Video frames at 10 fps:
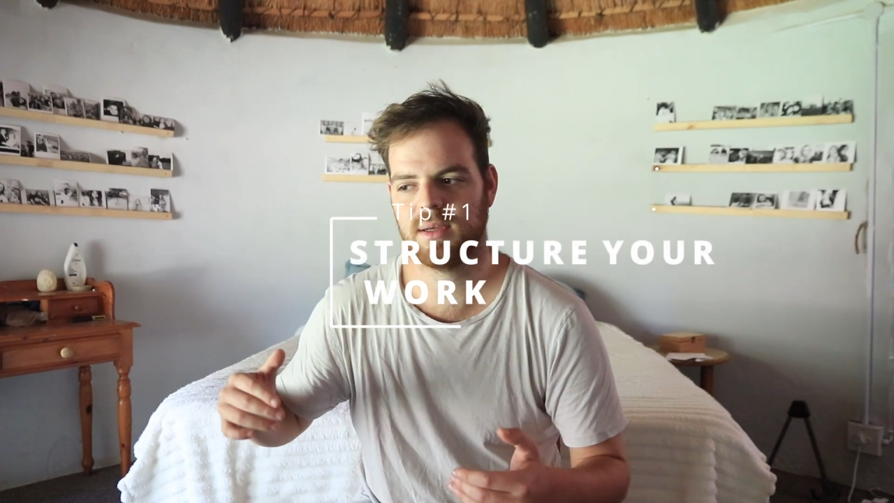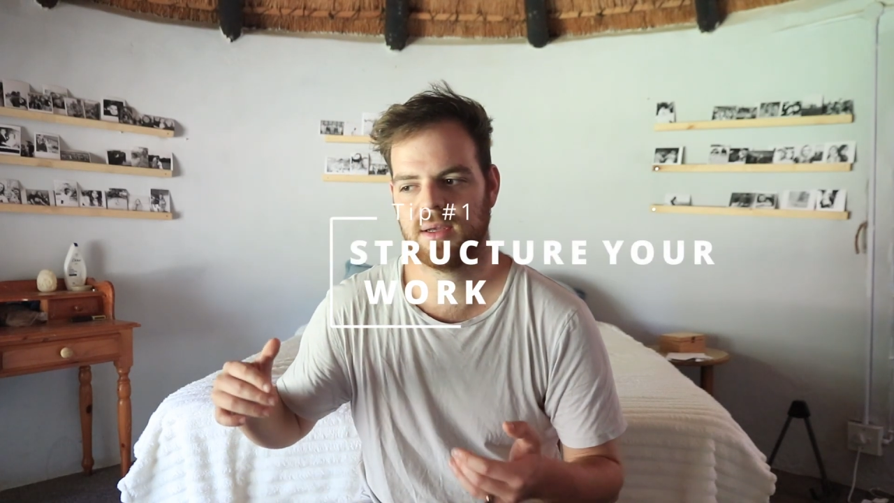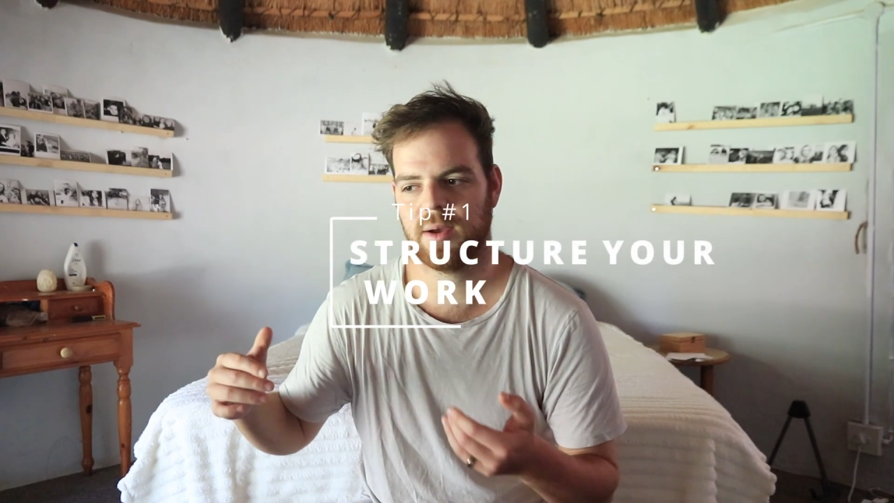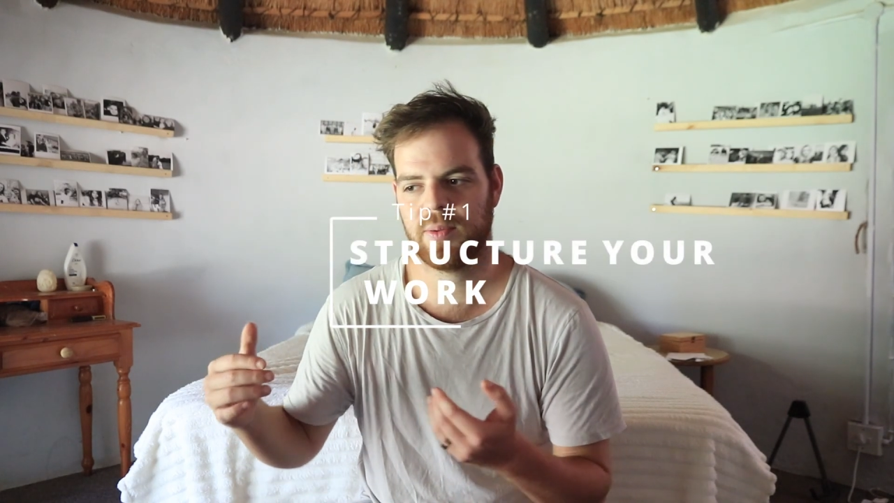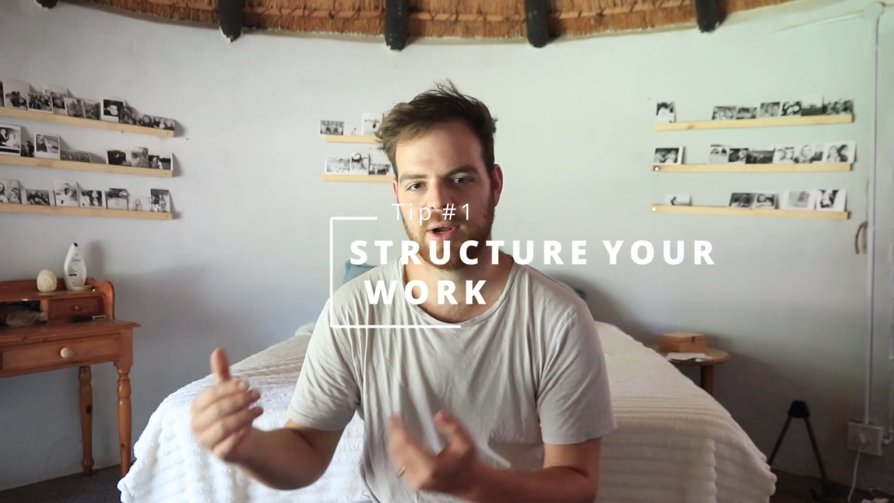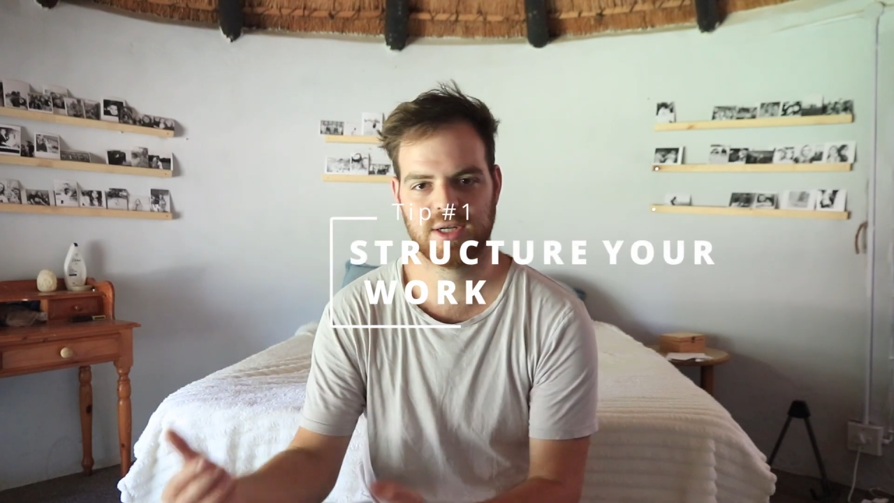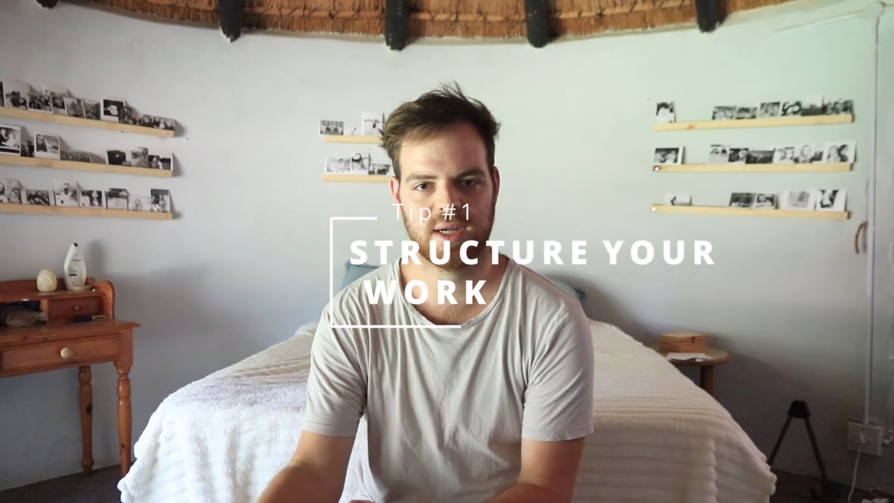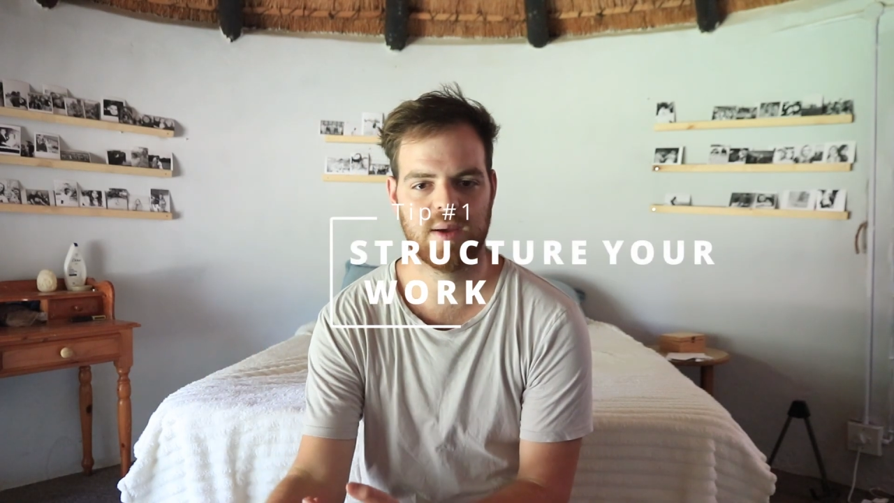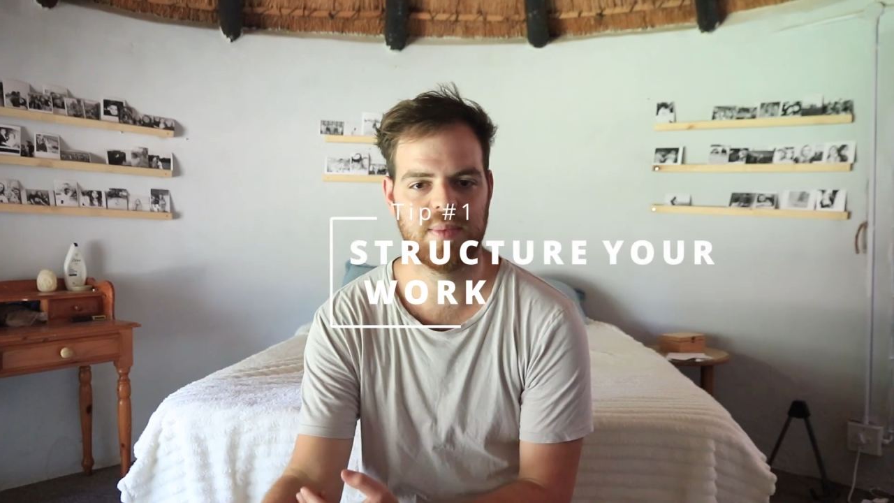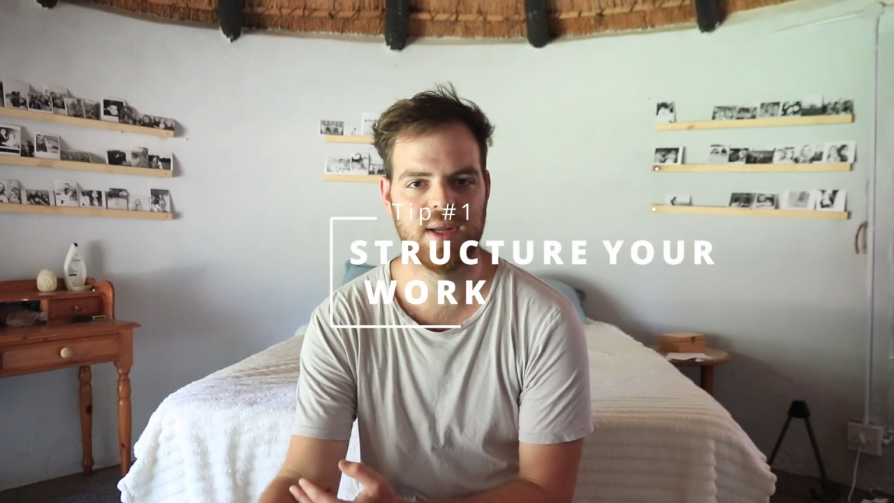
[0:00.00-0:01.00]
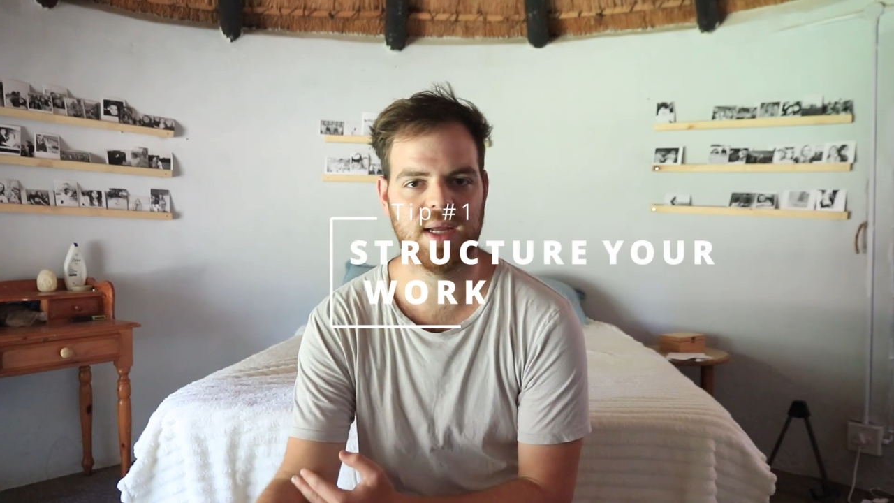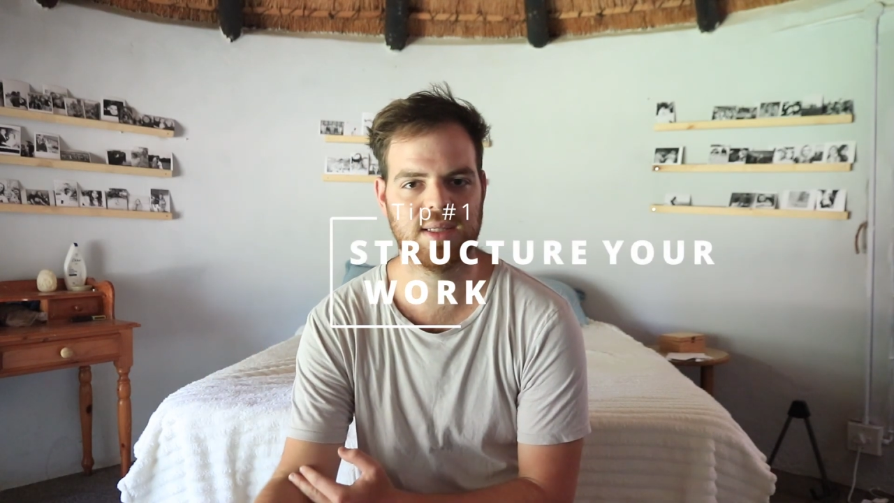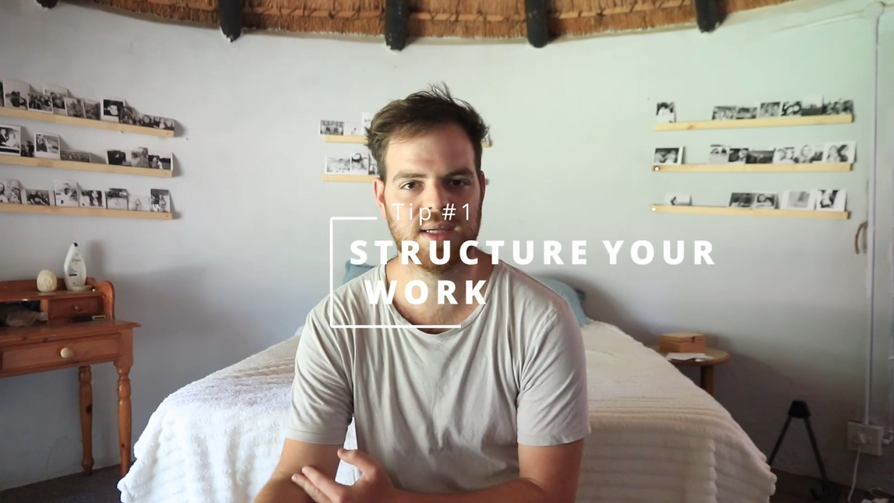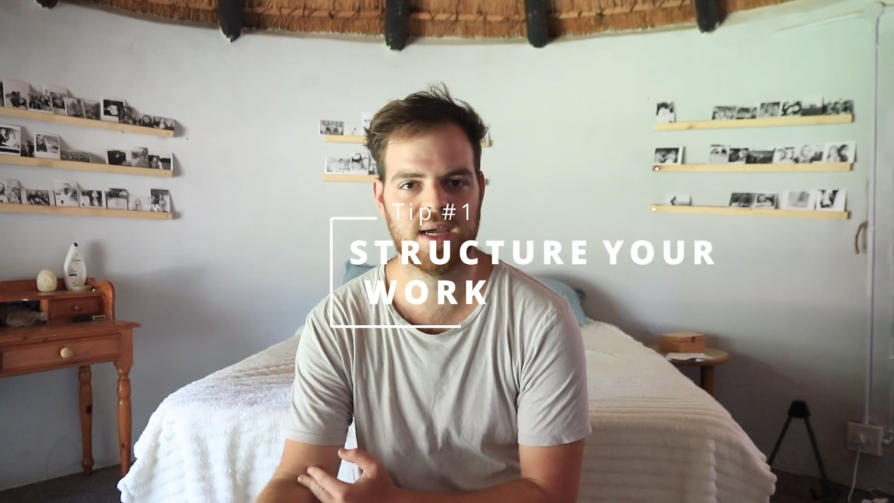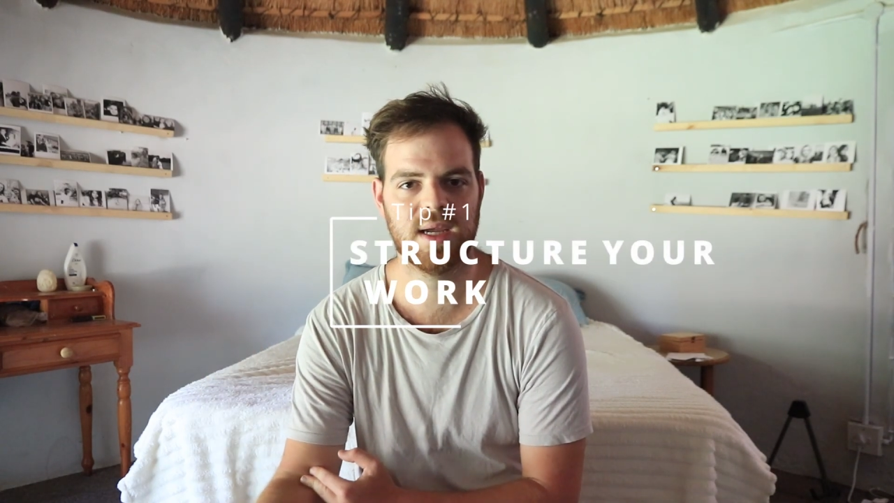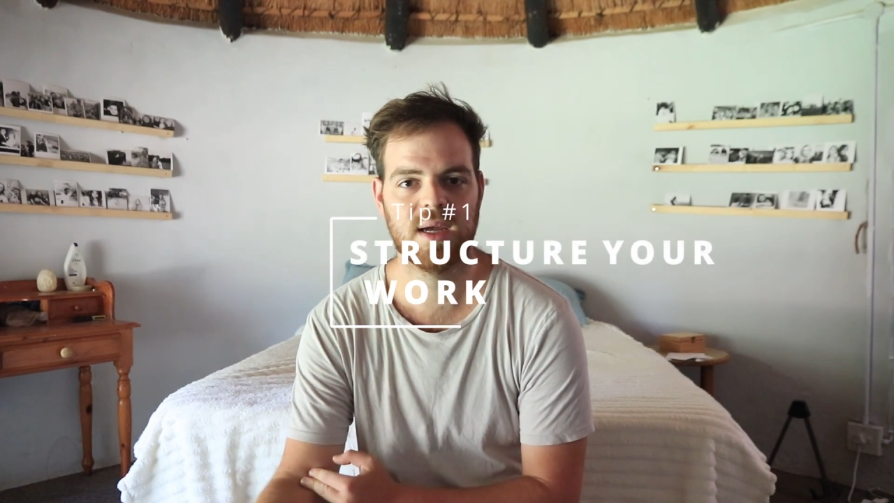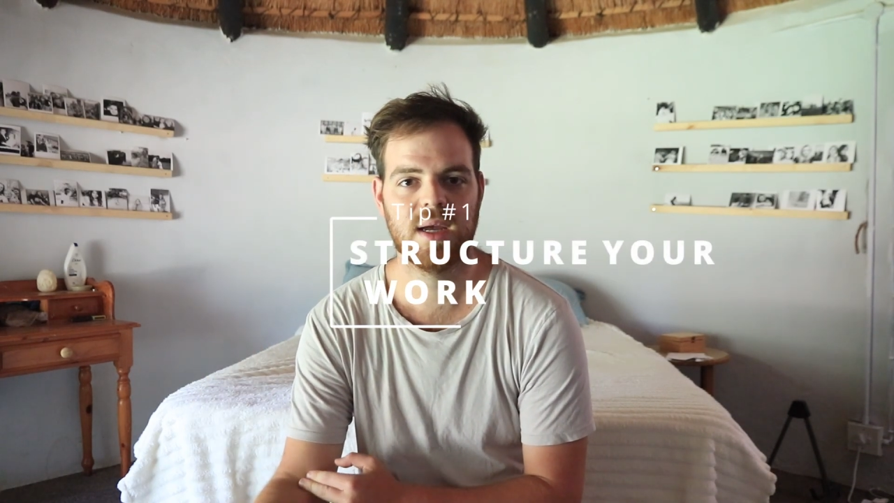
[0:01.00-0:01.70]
approach a company and say,